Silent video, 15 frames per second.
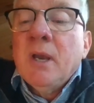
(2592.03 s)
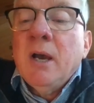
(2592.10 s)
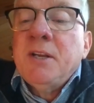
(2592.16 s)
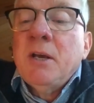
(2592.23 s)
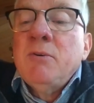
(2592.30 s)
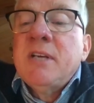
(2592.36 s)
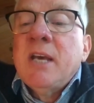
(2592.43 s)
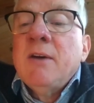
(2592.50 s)
I
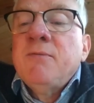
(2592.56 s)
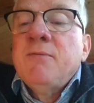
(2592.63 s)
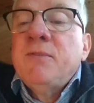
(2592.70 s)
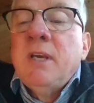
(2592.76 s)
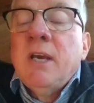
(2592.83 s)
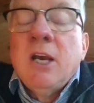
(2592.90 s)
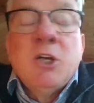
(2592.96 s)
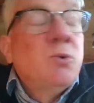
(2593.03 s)
don't have
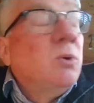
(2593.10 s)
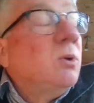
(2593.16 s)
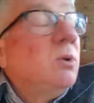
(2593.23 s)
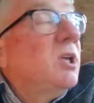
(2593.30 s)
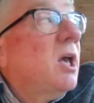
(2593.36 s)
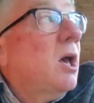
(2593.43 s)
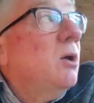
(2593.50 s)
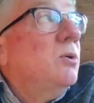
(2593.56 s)
the actual
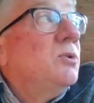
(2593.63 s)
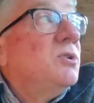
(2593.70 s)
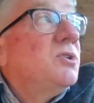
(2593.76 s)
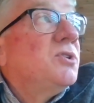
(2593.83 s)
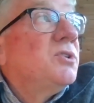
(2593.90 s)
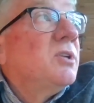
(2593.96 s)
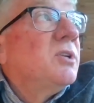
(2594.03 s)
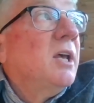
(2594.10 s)

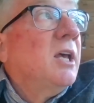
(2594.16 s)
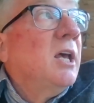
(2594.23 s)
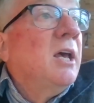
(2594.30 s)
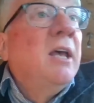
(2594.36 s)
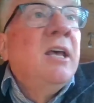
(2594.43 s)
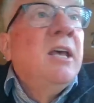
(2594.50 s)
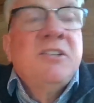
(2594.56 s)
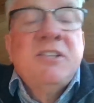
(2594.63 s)
codes
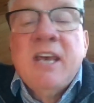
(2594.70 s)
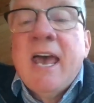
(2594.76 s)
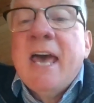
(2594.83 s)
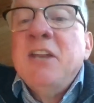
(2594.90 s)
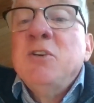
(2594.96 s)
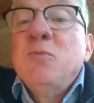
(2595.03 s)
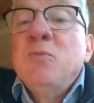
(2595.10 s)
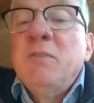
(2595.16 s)
uh, to
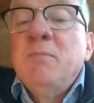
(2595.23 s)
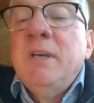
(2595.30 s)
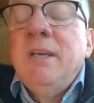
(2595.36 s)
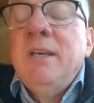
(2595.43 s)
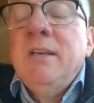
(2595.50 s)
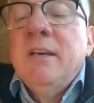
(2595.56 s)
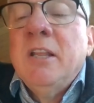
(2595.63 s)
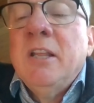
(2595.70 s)
hand with
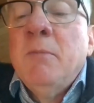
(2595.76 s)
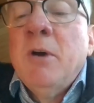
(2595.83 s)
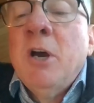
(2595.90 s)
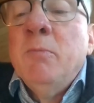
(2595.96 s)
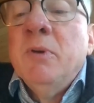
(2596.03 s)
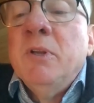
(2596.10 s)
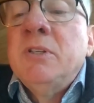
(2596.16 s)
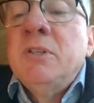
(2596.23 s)
me at the
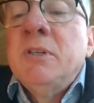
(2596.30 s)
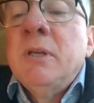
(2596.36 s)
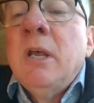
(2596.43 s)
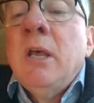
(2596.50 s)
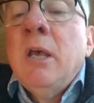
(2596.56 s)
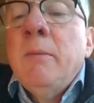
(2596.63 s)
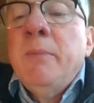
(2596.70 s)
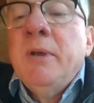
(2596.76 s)
moment, mm.